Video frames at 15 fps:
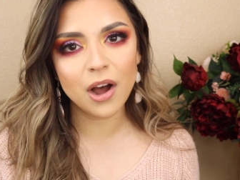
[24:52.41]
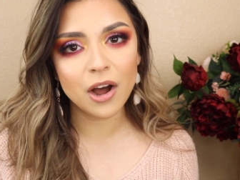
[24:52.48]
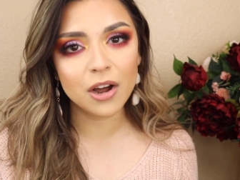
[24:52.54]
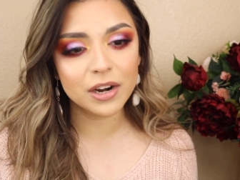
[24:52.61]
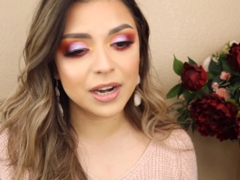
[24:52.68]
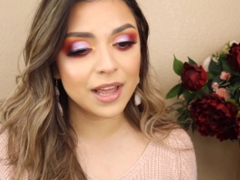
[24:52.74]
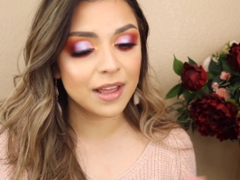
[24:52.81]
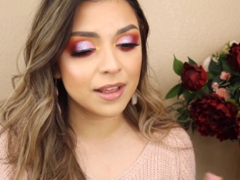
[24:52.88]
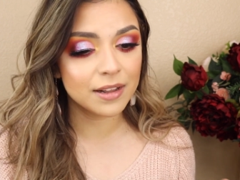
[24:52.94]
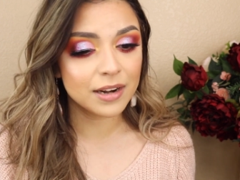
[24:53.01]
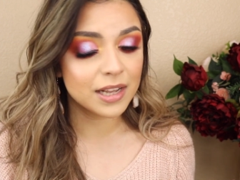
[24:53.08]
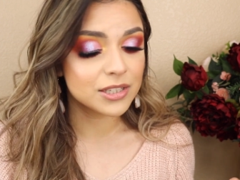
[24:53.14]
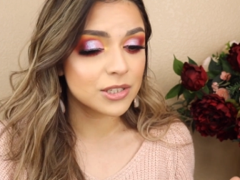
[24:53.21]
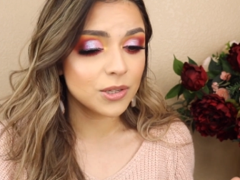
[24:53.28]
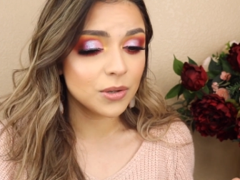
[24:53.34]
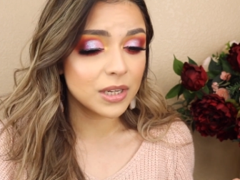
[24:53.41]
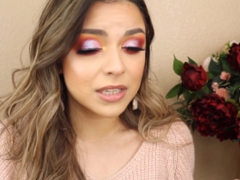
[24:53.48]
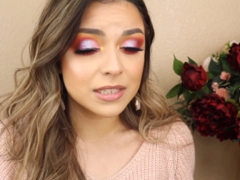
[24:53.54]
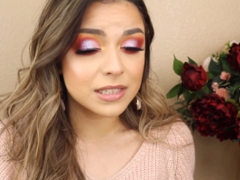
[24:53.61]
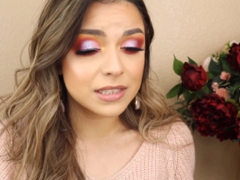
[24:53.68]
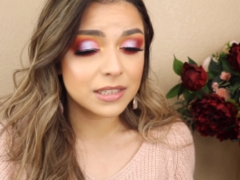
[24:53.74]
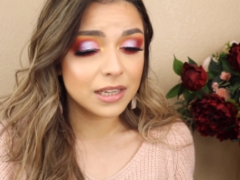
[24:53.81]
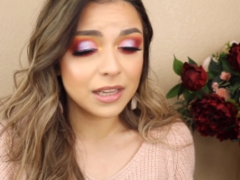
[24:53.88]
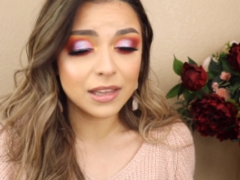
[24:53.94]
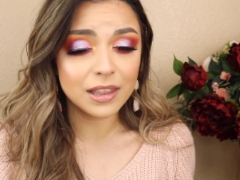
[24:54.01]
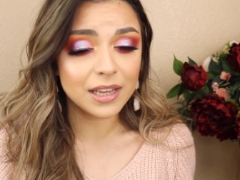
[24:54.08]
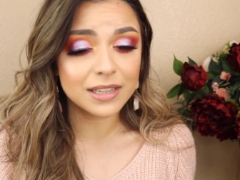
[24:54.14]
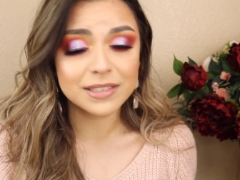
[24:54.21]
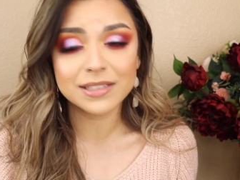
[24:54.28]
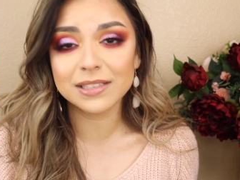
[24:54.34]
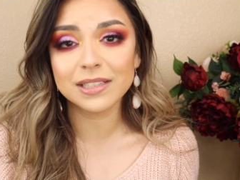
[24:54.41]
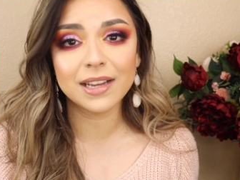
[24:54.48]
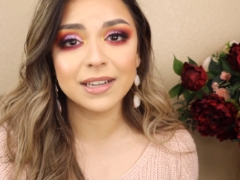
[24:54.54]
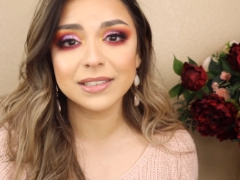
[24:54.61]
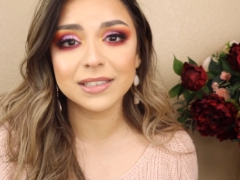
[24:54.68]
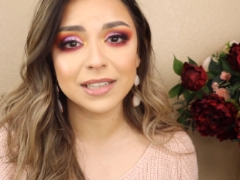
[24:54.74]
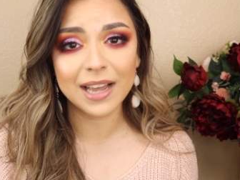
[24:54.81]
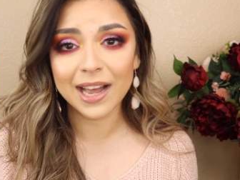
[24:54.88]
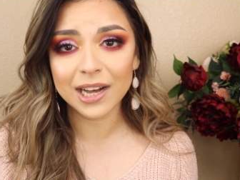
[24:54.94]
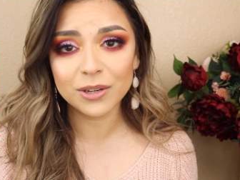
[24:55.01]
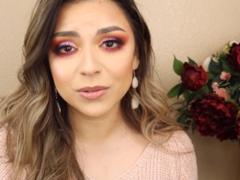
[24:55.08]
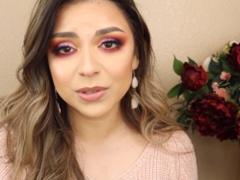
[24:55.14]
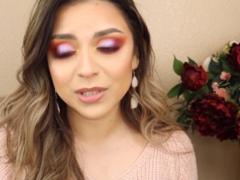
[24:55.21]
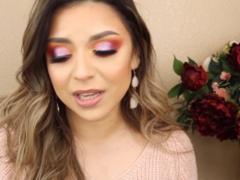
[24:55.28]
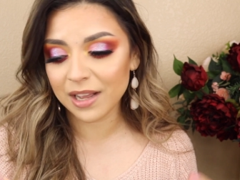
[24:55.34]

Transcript: on and as you can see they stand out